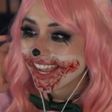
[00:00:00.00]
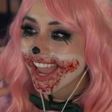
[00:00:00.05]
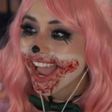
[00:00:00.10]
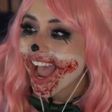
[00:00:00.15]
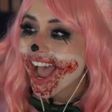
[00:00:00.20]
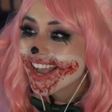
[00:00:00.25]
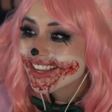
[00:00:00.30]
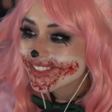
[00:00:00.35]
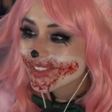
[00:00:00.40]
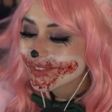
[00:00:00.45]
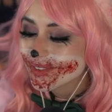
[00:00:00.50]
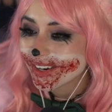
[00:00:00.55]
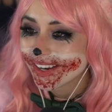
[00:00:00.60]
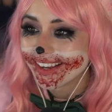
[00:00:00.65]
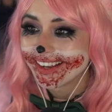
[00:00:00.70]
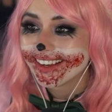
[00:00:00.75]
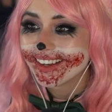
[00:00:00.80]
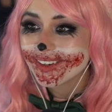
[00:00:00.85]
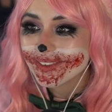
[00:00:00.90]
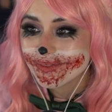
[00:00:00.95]

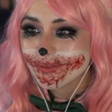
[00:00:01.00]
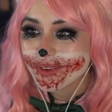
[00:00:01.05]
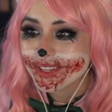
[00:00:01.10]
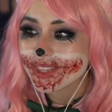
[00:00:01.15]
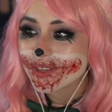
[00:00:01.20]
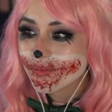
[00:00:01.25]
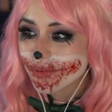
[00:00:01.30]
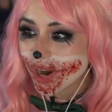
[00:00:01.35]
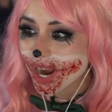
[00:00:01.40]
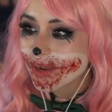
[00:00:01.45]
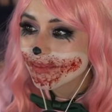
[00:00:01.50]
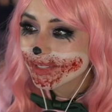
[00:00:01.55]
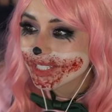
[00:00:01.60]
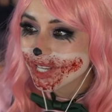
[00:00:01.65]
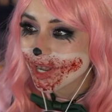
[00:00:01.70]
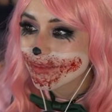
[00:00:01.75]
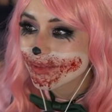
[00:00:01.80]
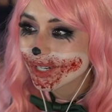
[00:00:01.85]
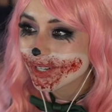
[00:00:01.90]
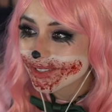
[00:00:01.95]
Azra with the Prime
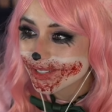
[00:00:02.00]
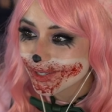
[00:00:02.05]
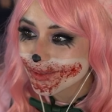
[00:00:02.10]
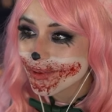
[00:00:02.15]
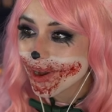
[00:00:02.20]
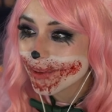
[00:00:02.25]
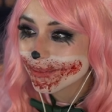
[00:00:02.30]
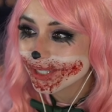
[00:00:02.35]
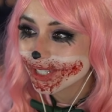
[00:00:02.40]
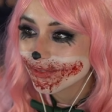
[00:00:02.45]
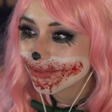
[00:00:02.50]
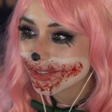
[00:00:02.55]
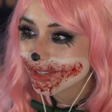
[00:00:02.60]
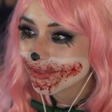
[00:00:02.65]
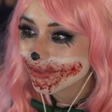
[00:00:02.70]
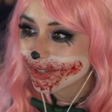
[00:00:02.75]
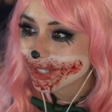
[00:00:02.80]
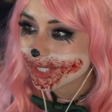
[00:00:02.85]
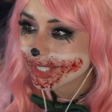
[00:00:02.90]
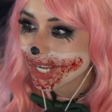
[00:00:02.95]
sub and also popping in for the
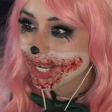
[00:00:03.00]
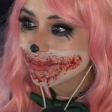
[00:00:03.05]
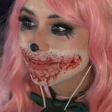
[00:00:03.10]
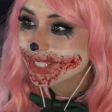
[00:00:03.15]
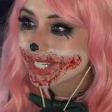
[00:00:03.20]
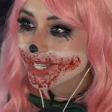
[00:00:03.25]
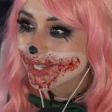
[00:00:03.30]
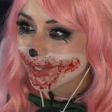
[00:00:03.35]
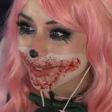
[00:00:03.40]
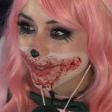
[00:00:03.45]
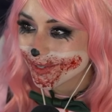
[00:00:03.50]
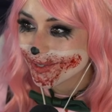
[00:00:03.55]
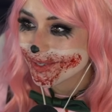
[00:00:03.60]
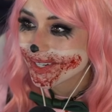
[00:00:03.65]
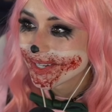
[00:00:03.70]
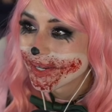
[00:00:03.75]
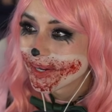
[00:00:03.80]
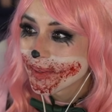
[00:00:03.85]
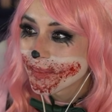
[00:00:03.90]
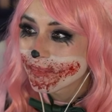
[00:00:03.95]
first time too.
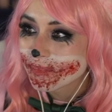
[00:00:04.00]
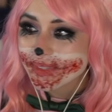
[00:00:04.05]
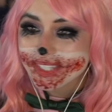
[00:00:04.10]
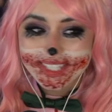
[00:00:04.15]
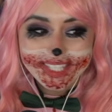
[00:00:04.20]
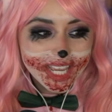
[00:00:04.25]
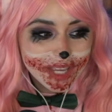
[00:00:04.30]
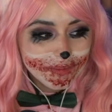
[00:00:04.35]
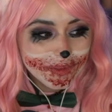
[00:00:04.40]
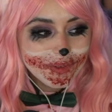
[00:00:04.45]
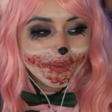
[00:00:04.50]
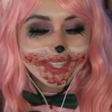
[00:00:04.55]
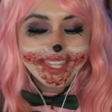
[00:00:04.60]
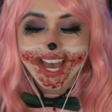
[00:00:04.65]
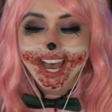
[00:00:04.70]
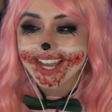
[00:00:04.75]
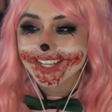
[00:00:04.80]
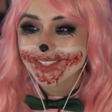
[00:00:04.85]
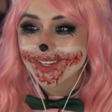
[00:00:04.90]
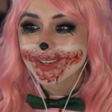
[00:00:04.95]
Sable with the
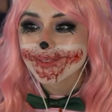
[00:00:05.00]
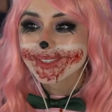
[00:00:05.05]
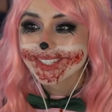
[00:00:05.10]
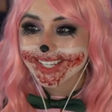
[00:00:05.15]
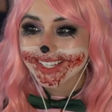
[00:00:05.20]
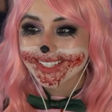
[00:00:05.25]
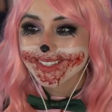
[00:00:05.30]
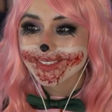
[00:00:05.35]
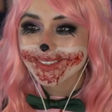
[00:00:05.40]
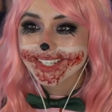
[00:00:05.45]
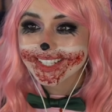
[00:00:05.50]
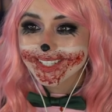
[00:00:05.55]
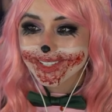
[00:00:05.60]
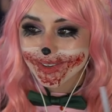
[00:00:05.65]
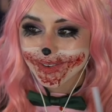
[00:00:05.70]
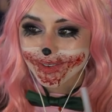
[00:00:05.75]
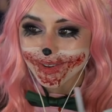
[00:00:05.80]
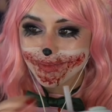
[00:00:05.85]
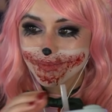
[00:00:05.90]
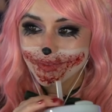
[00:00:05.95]
hydrate, which I do need to
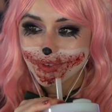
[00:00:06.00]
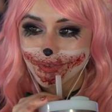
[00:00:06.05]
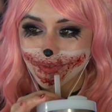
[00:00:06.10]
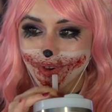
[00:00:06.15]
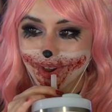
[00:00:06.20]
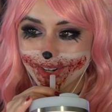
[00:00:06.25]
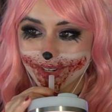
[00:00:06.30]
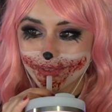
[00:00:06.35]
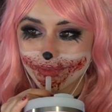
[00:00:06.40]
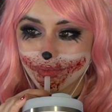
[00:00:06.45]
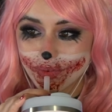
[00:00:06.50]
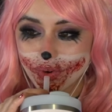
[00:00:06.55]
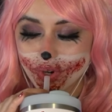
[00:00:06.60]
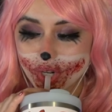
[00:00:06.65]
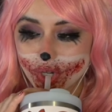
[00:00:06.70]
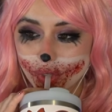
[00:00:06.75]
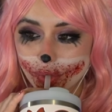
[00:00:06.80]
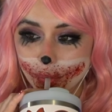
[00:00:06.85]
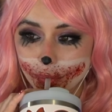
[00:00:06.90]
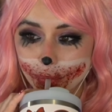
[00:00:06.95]
go get more water for.